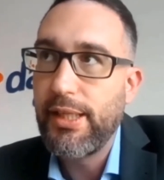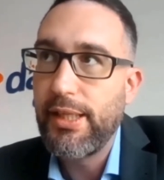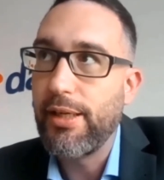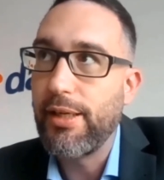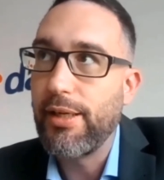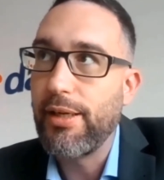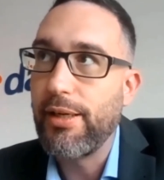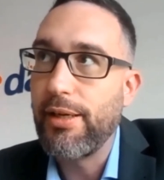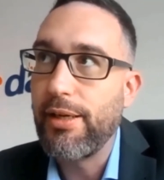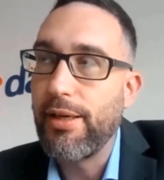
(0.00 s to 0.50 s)

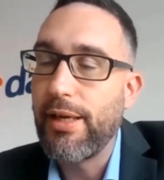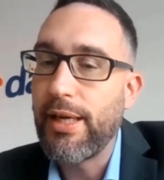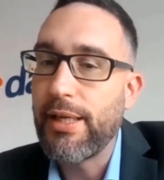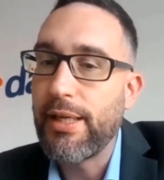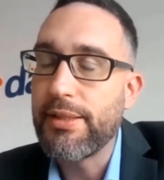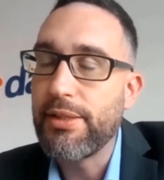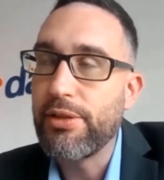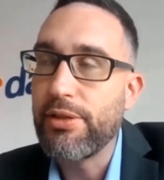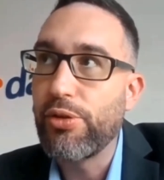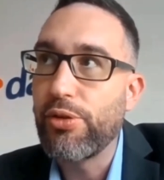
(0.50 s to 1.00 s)

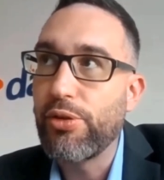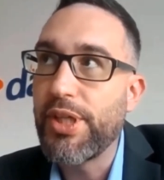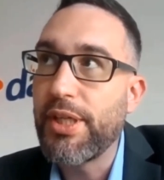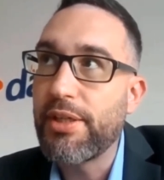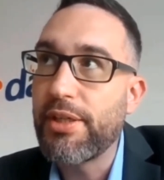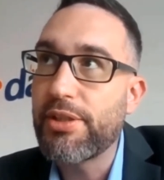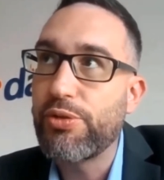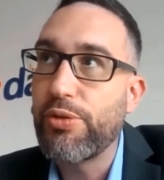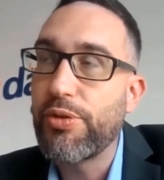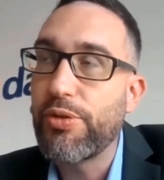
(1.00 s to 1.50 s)
And in the
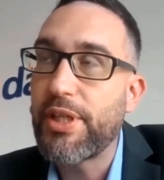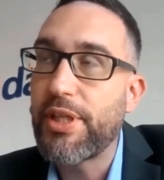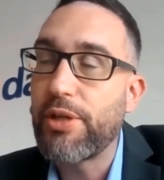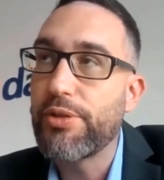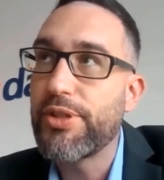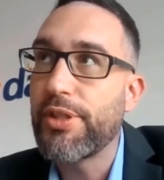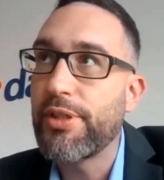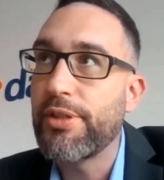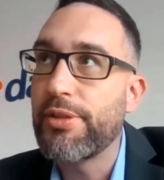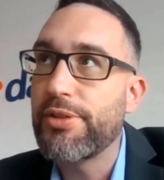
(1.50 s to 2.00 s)
years
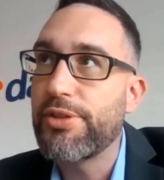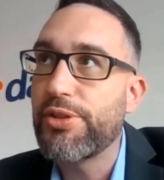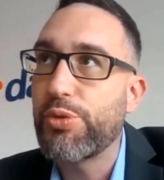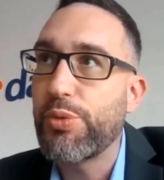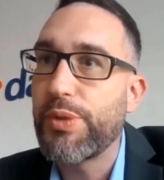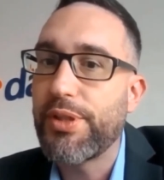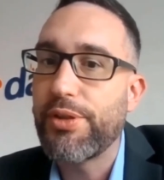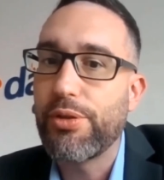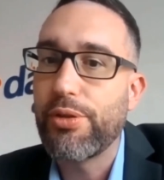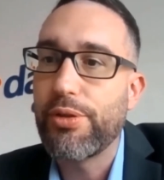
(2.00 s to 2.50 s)
2000,
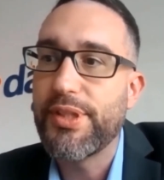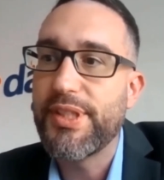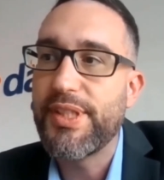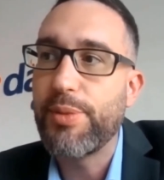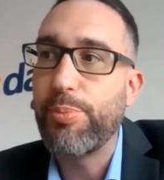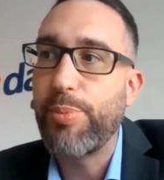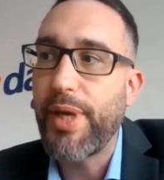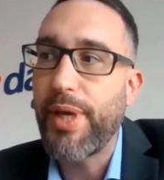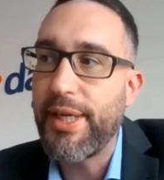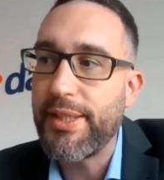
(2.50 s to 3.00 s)
with the
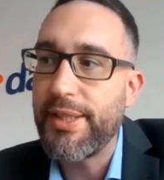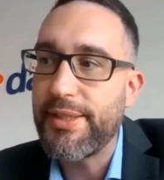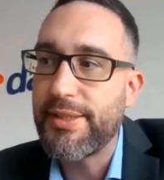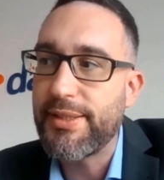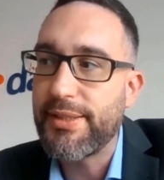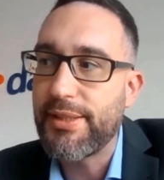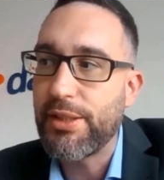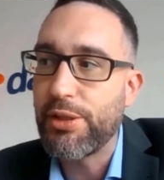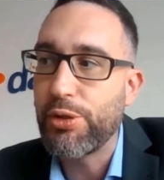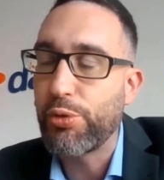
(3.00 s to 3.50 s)

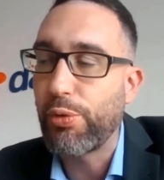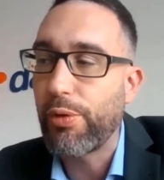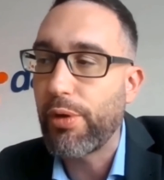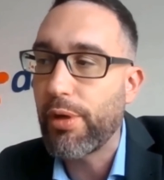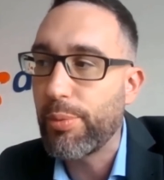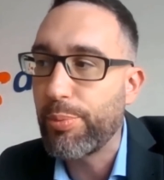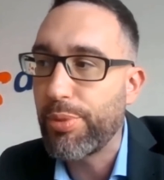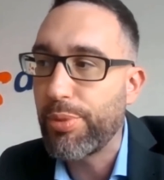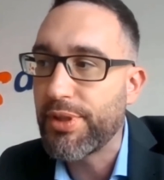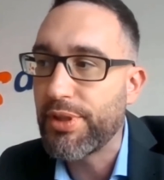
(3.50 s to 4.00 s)
debate in
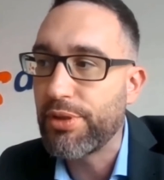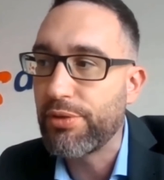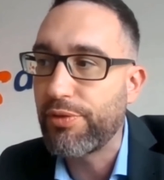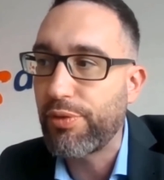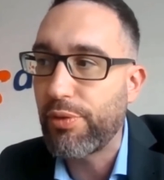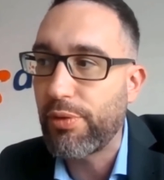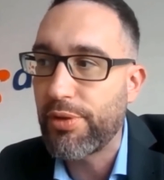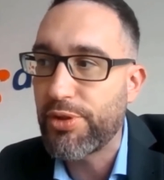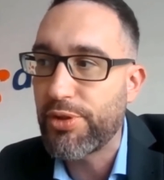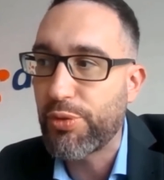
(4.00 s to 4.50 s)
Europe and in
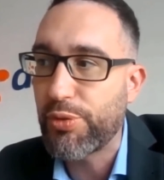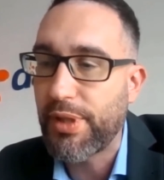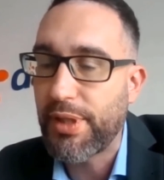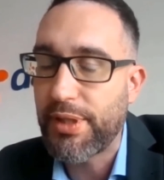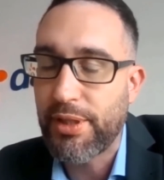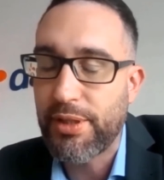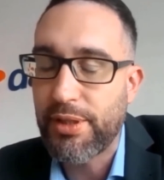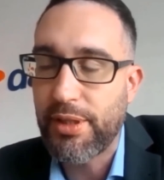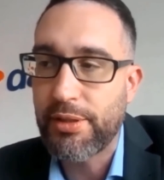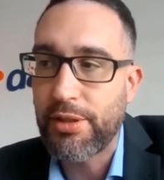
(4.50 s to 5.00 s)
France
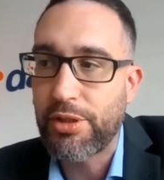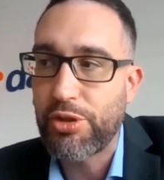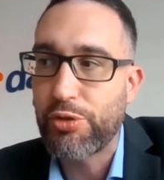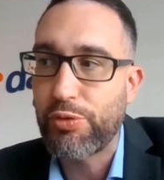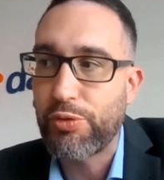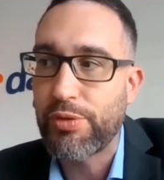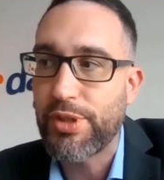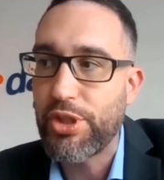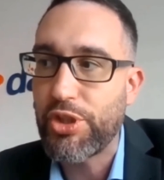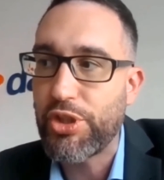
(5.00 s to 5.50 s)
regarding the energy
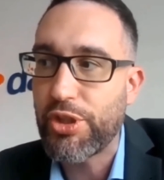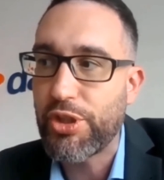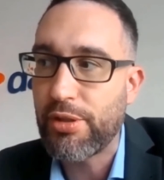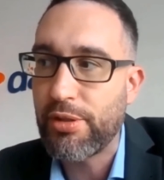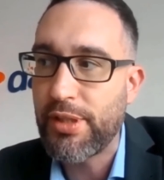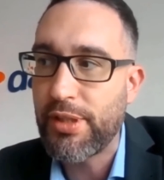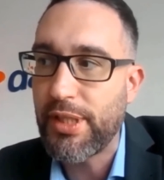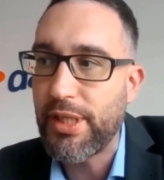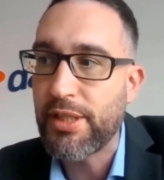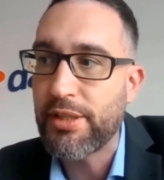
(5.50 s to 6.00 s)

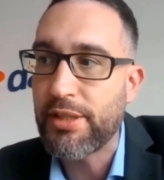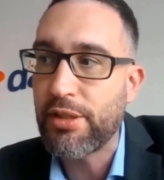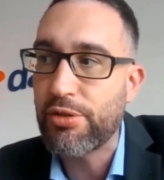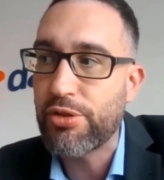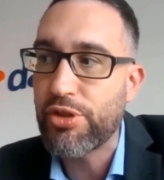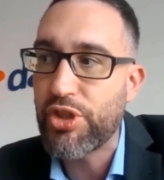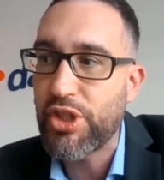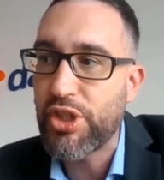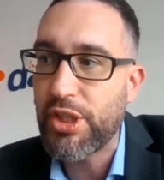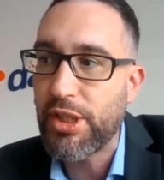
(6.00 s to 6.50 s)
transition,
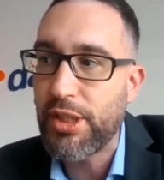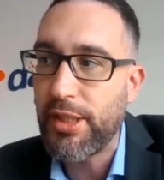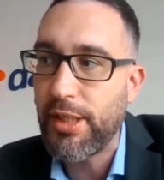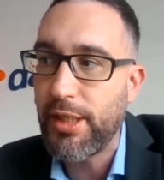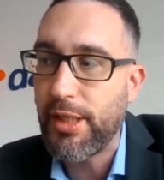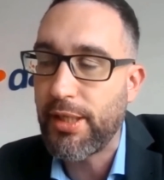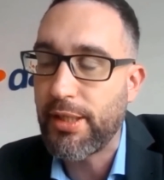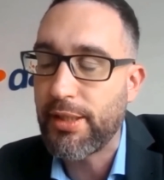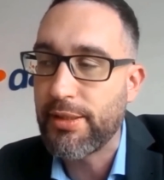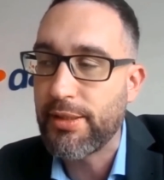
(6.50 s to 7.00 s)

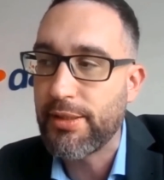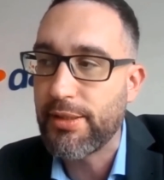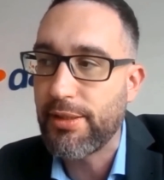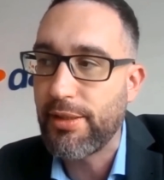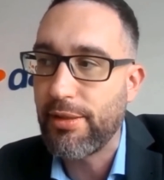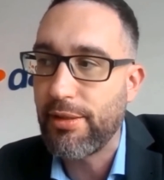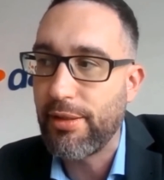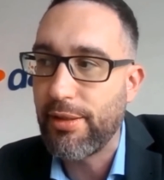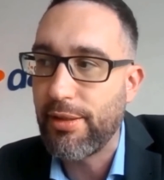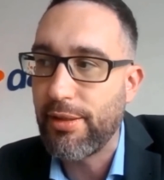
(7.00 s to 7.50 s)
energy and
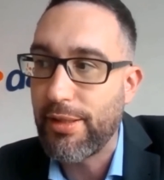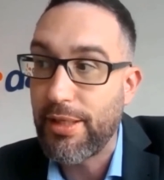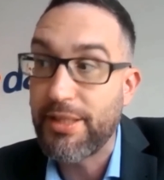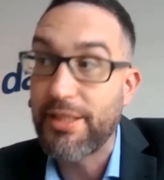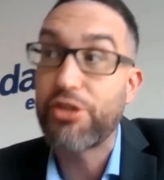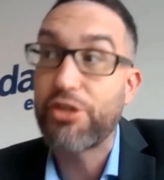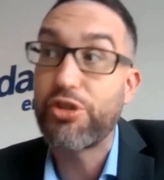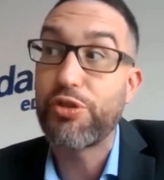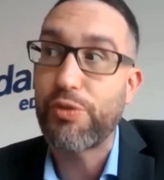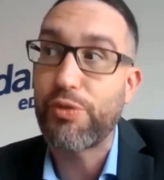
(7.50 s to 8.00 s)

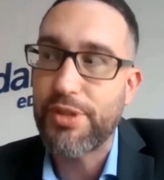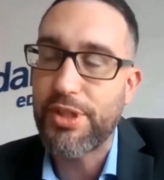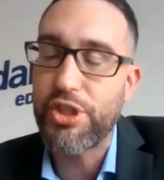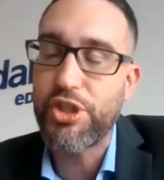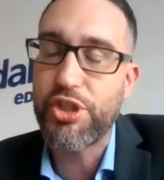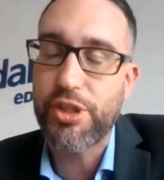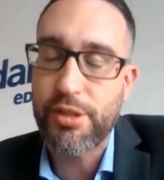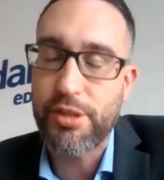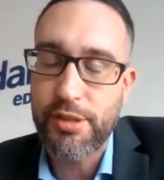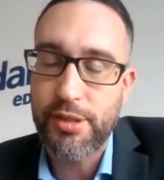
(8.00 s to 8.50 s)
energy
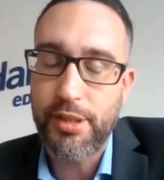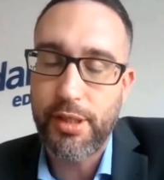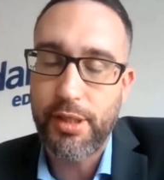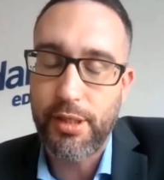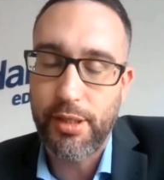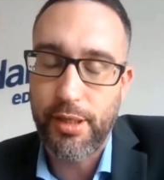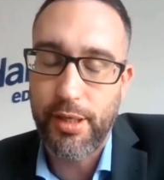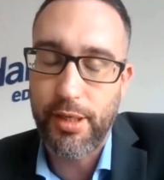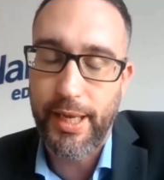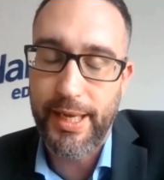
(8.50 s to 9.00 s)
transition
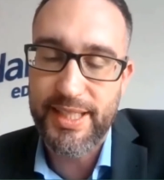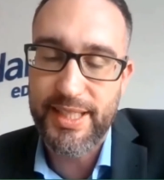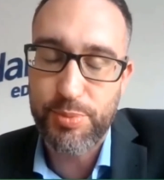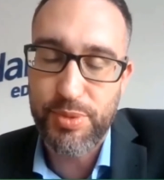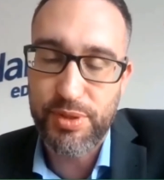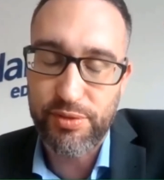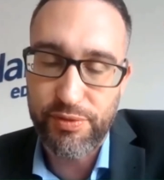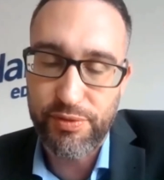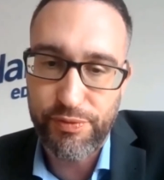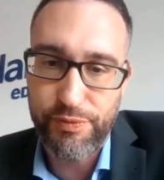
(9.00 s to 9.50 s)
has
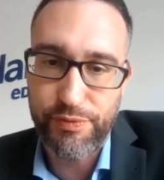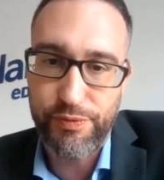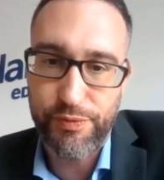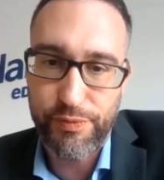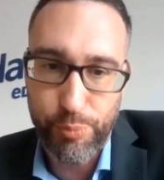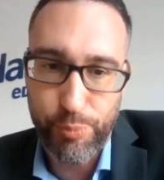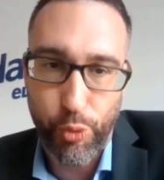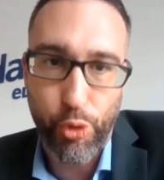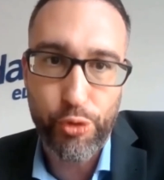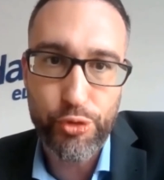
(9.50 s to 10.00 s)
been
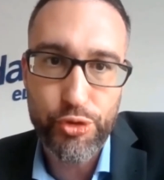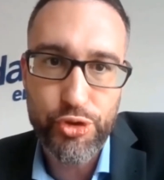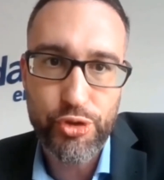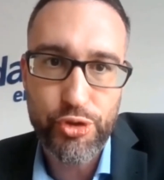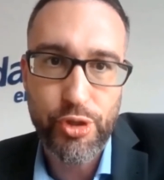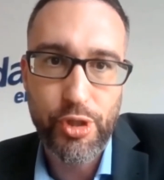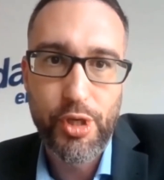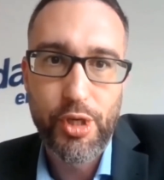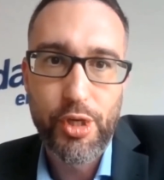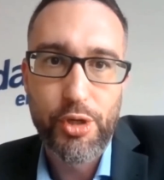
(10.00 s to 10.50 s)

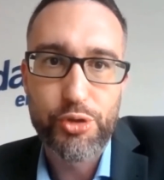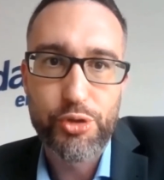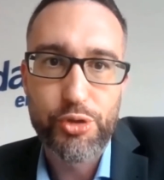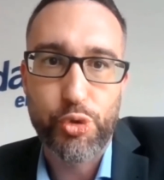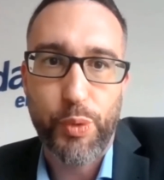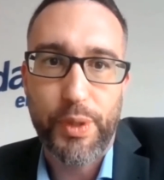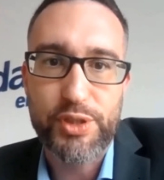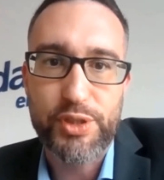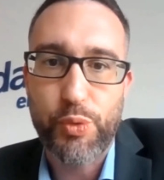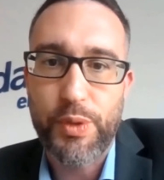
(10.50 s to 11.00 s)
merged to
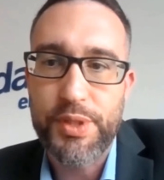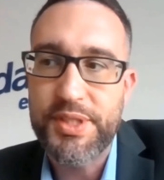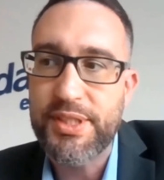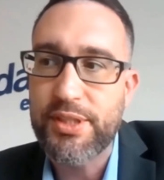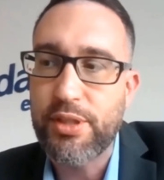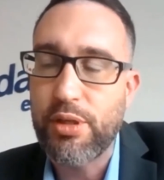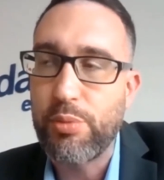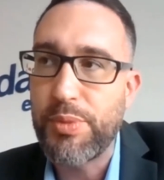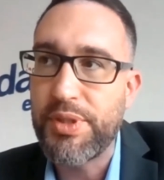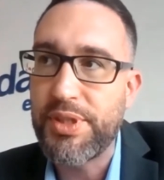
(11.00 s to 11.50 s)
create one
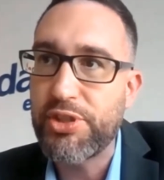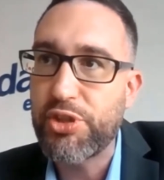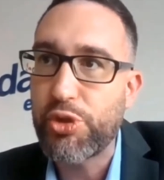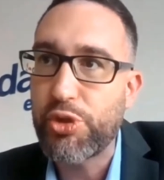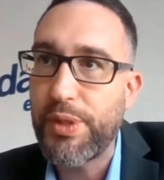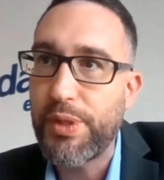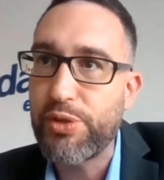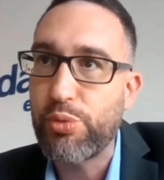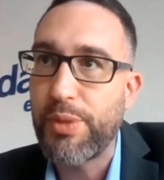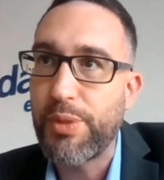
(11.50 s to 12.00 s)
single
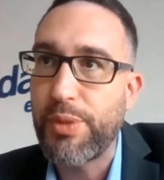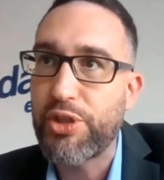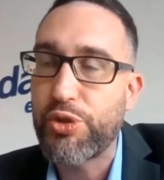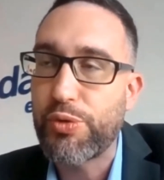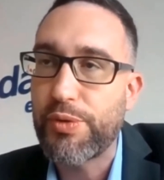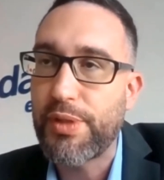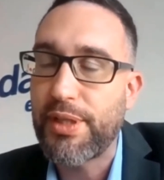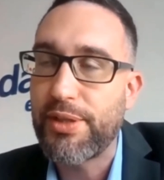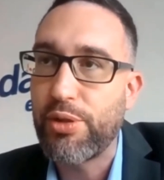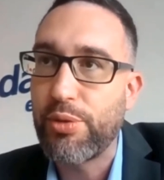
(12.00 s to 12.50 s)
ministry to make
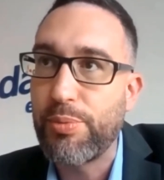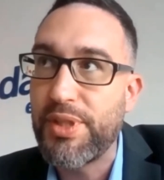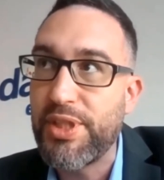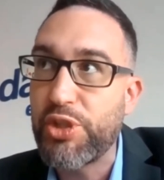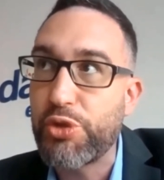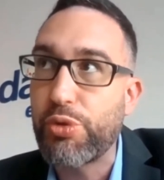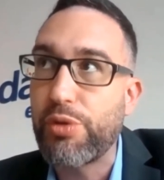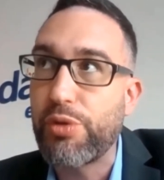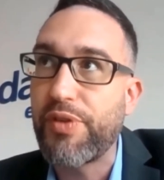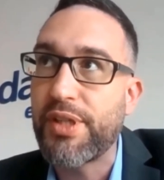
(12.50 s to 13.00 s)
sure that the
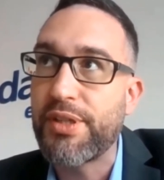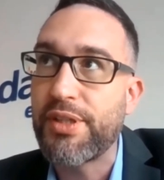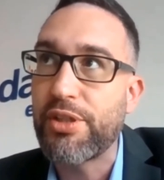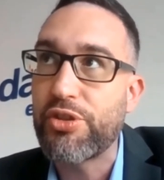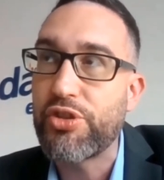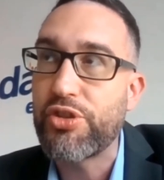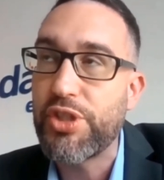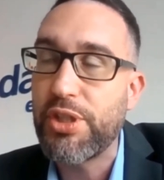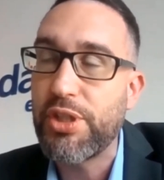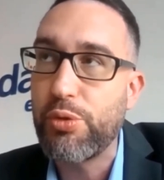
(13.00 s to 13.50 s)
Ministry of
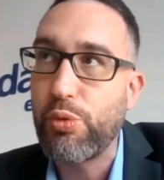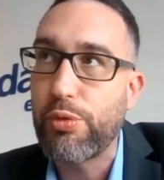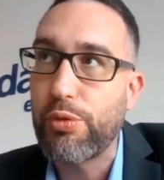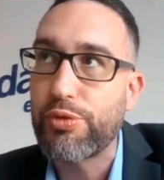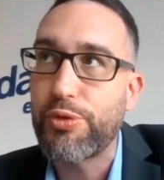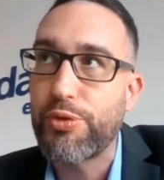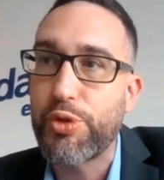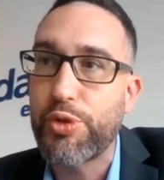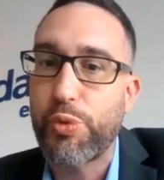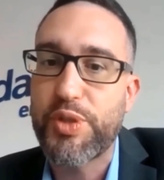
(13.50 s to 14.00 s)
Energy
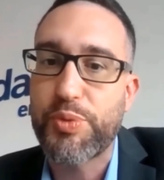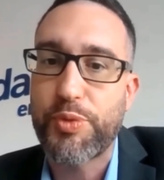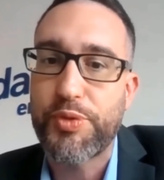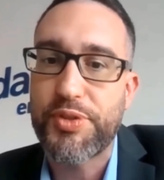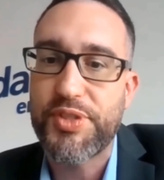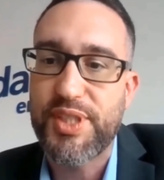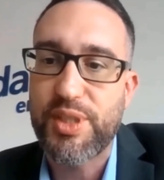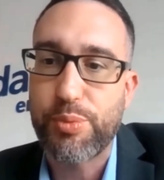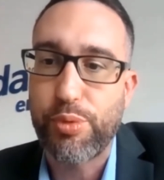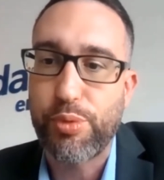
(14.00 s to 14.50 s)
was also
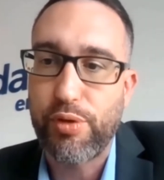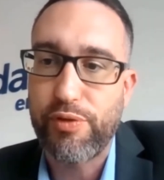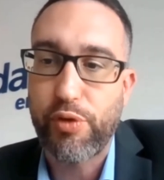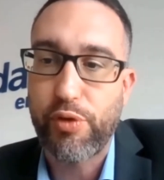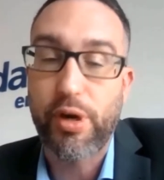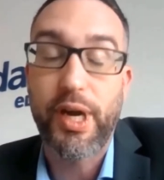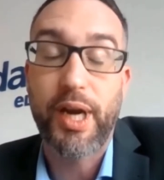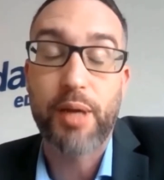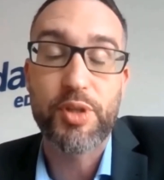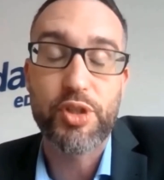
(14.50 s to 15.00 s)
responsible for
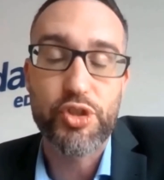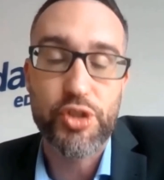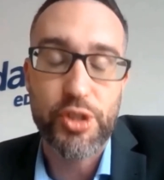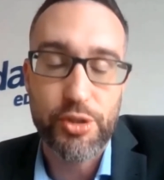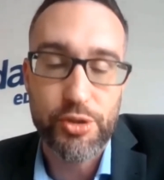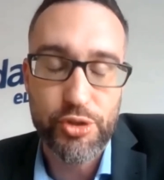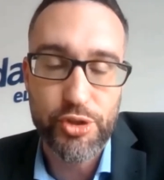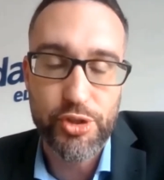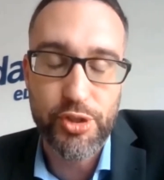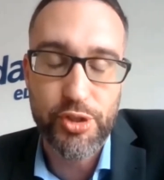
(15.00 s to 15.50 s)
climate
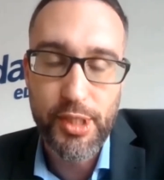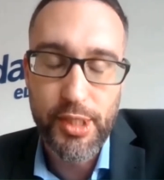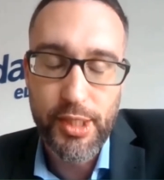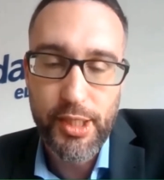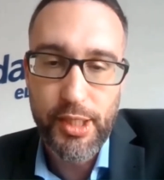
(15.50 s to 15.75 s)
change